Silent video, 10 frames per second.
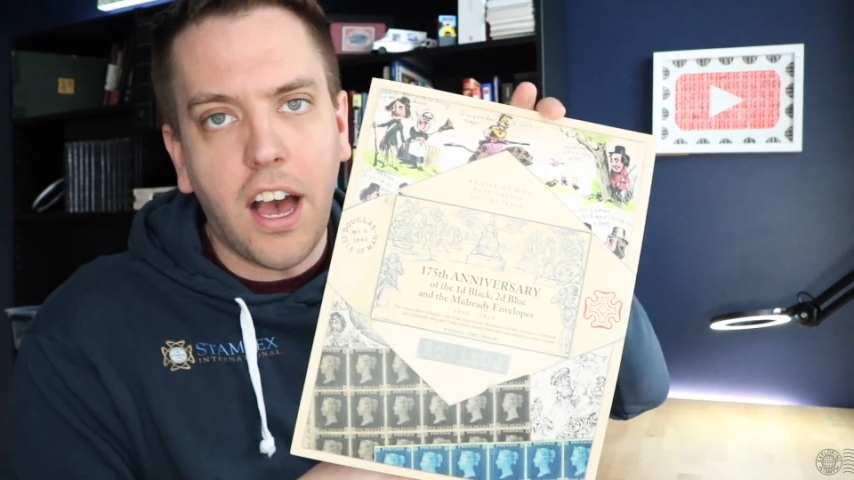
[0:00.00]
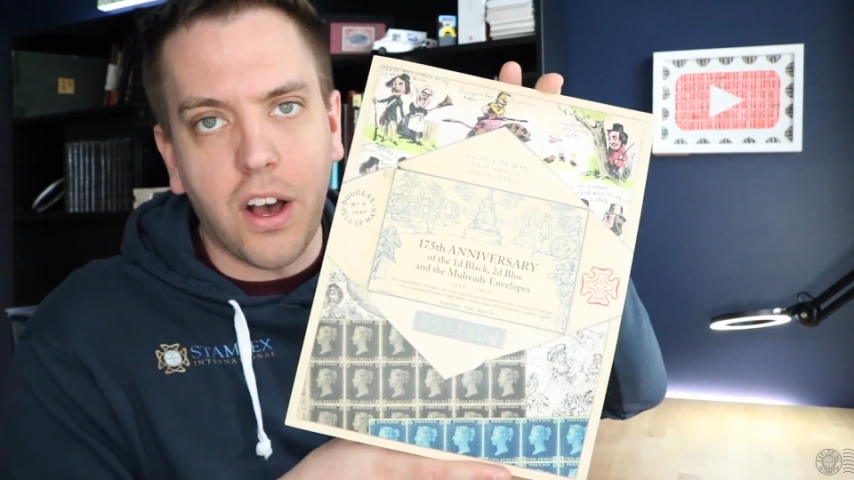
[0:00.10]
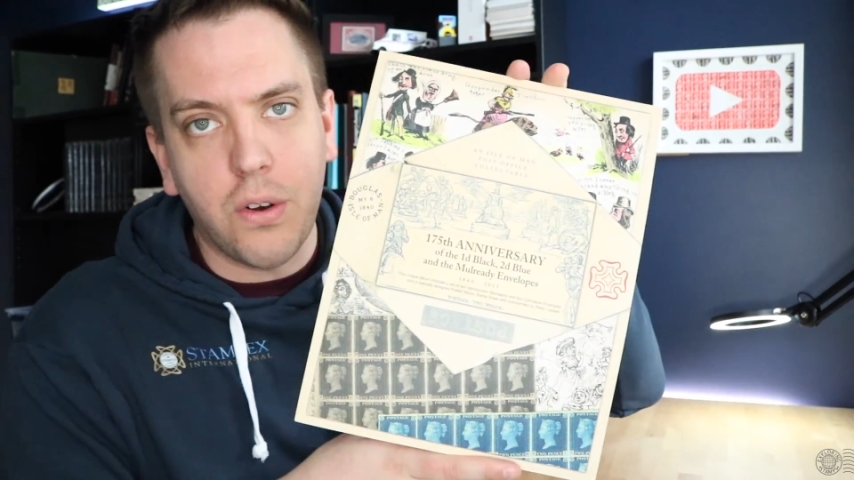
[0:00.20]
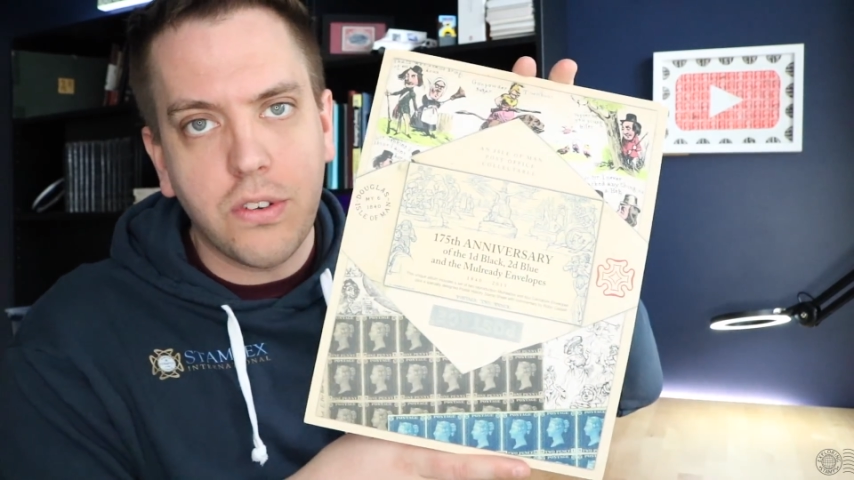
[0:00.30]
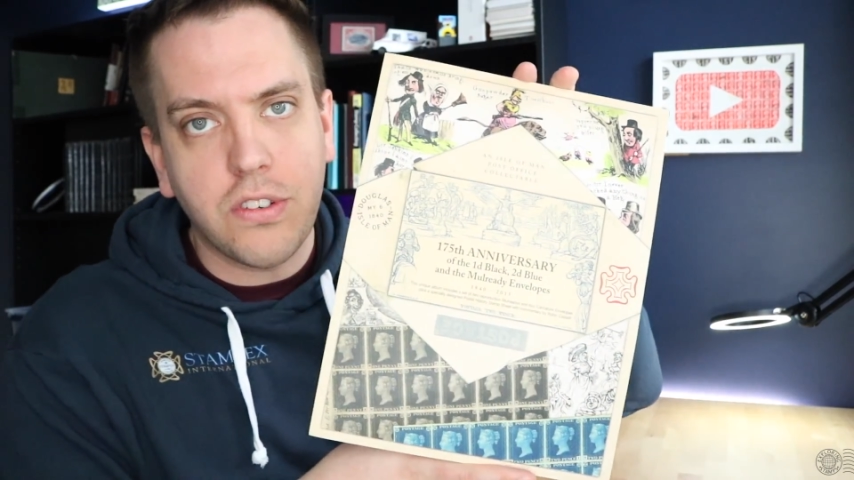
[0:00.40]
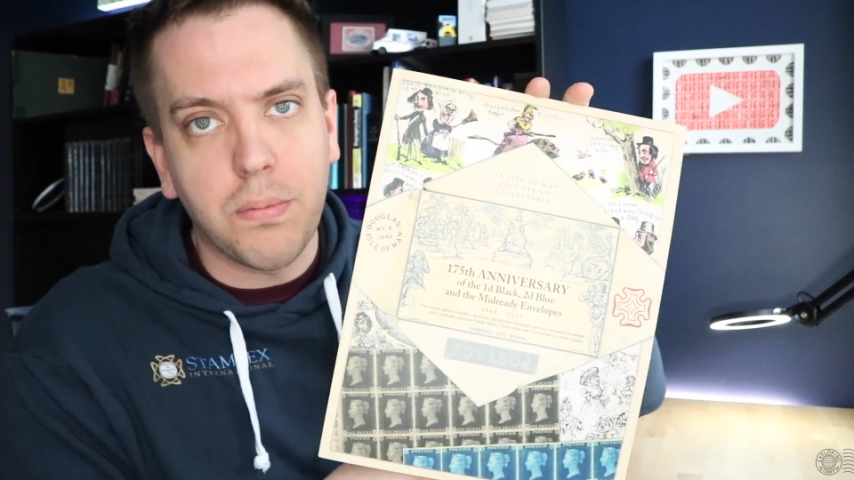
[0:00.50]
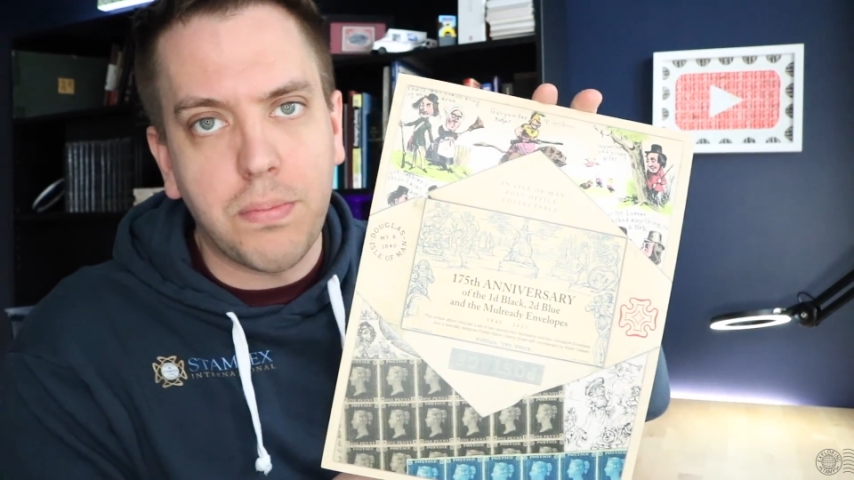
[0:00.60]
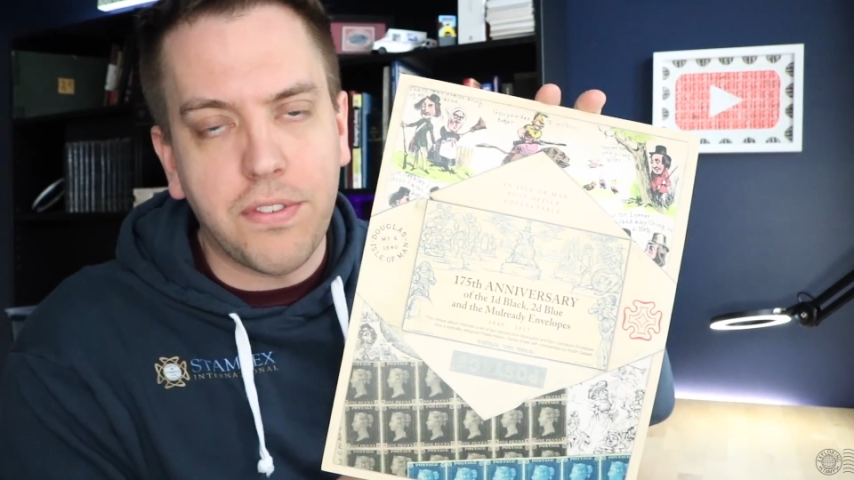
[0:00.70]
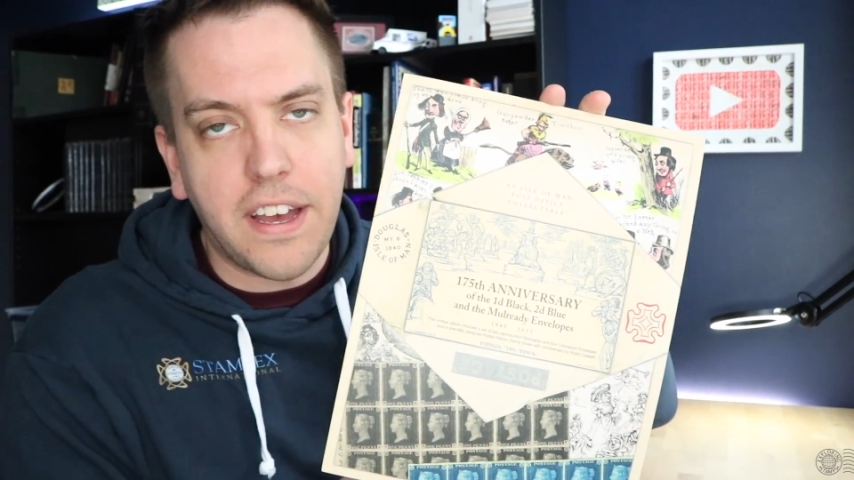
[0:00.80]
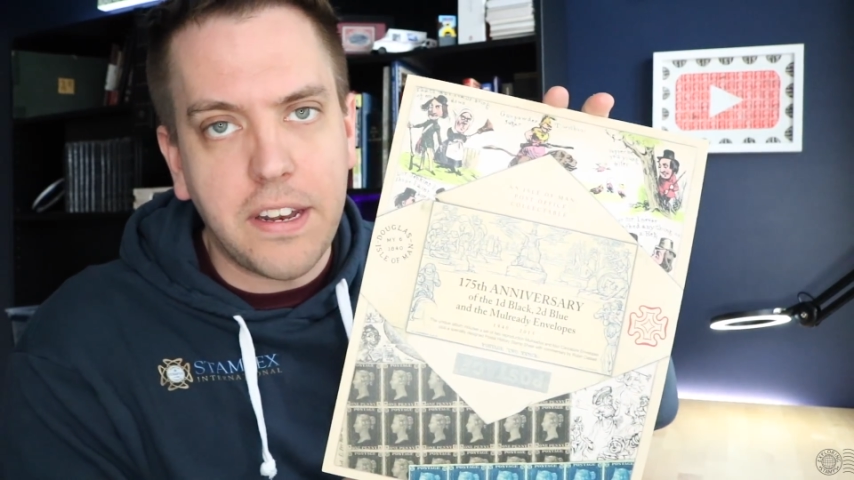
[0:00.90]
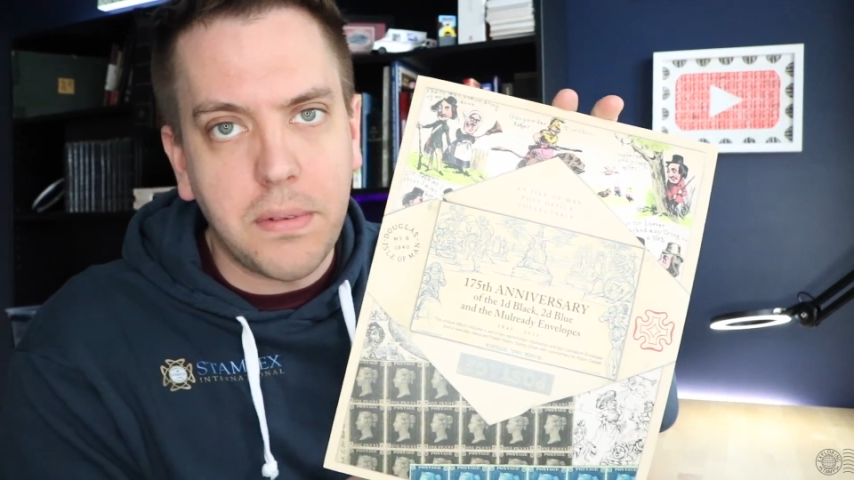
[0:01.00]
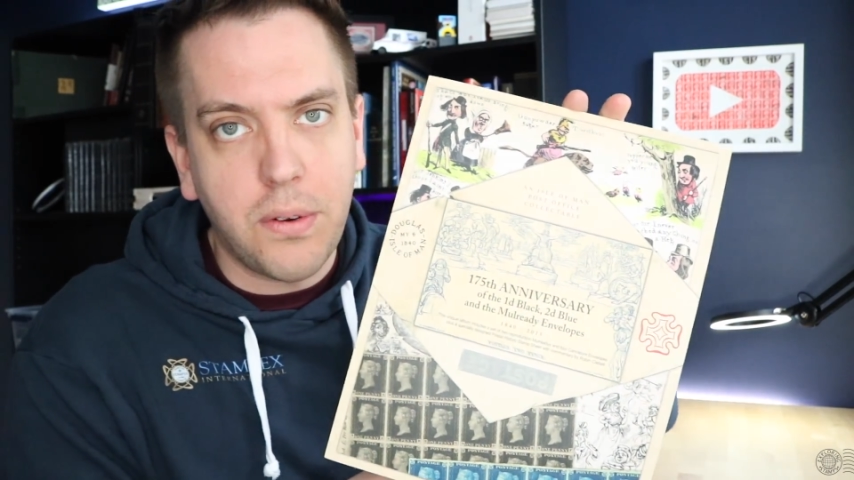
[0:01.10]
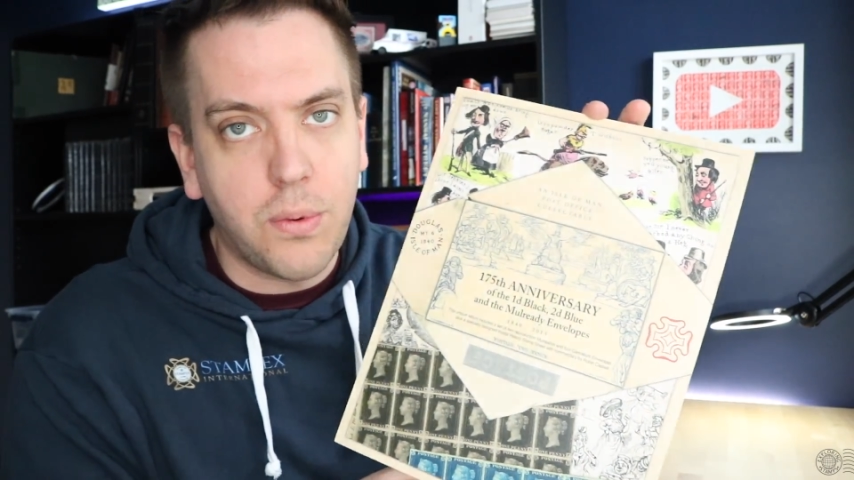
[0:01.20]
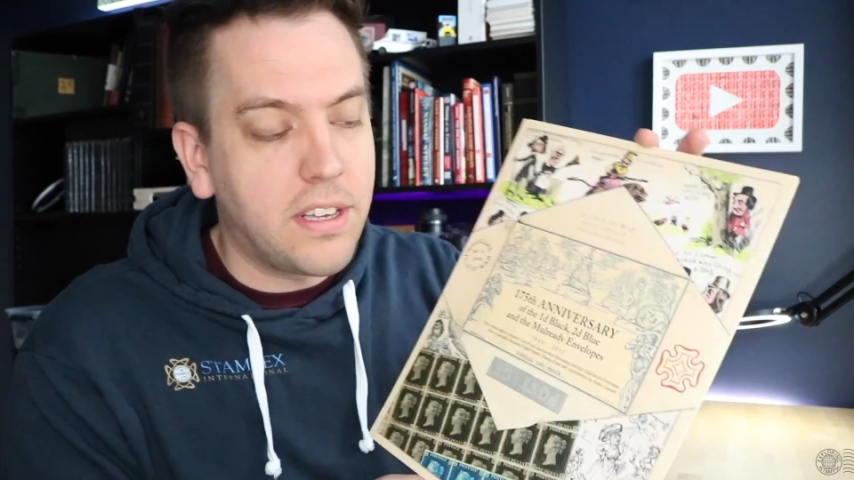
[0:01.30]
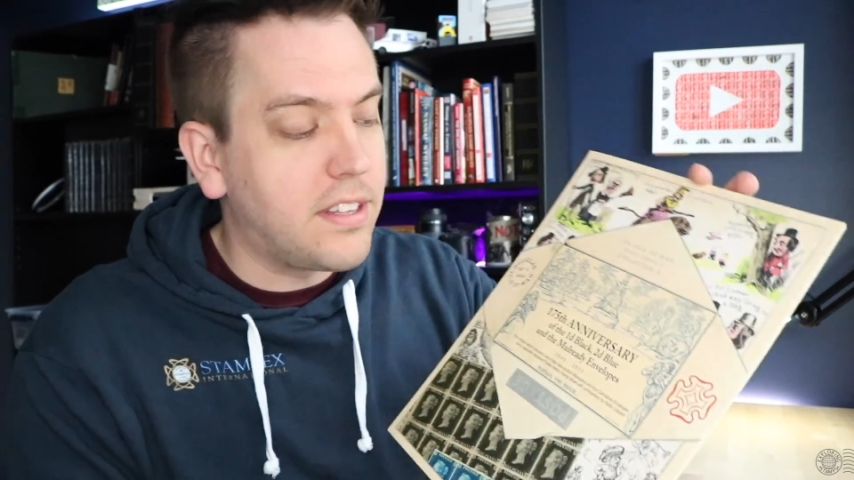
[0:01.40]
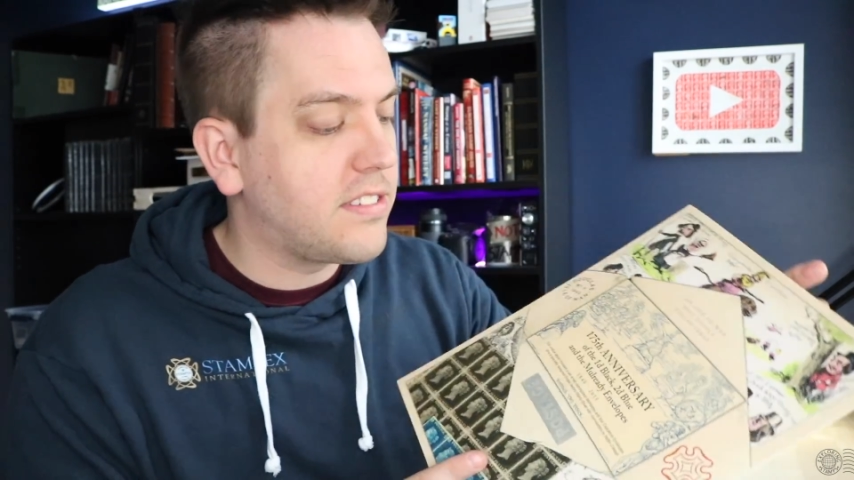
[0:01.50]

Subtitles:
also provided me with